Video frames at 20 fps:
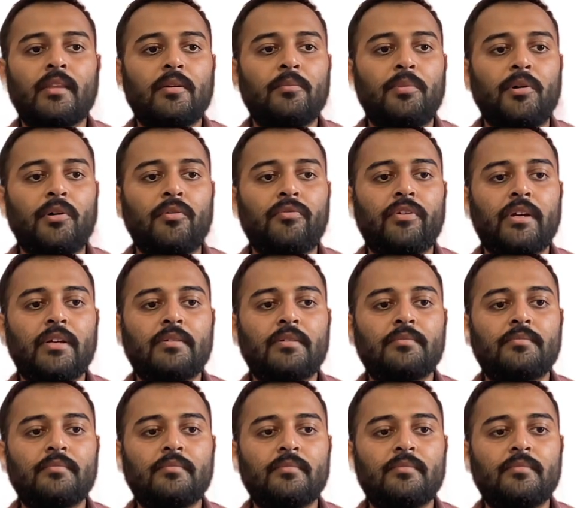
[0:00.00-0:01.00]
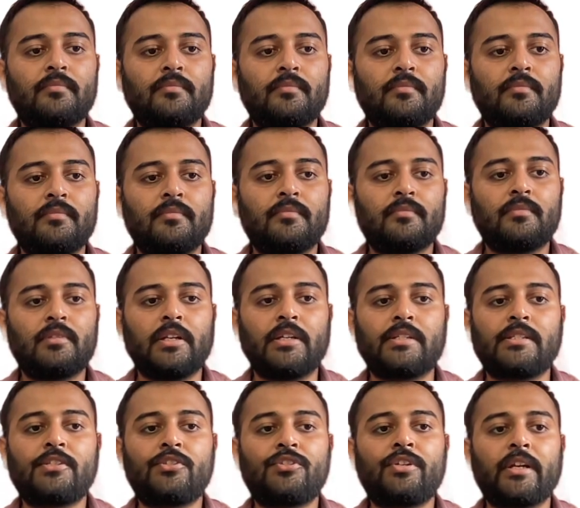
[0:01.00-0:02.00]
Perfect.
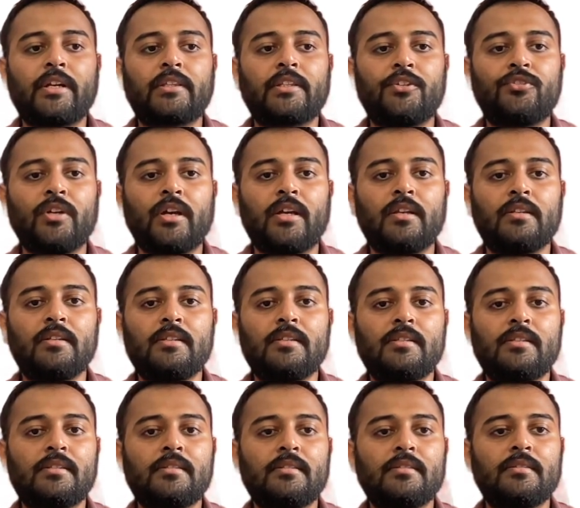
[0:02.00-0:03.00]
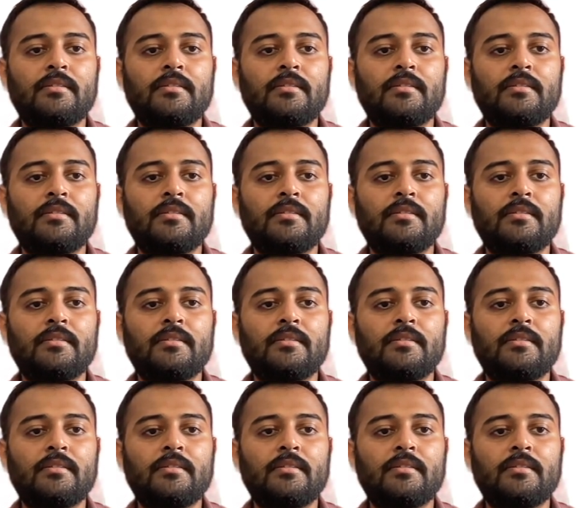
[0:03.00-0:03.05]
Let's check the channels.